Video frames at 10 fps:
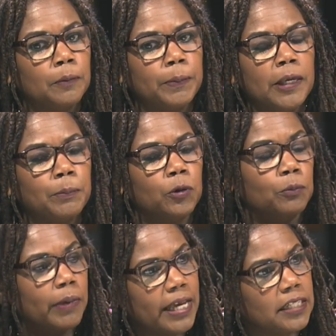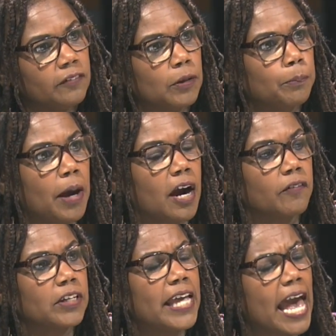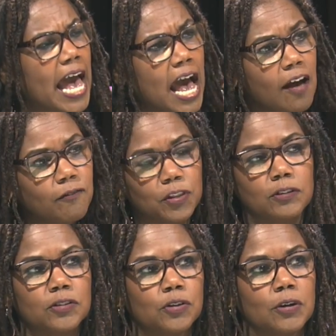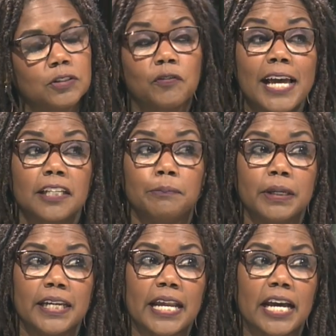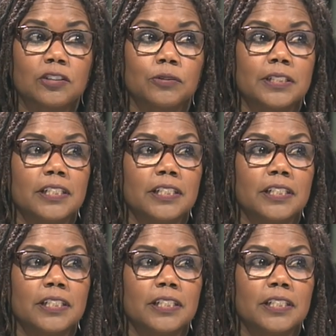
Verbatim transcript: people who may live in poverty, have those thoughts of, I can be an actress.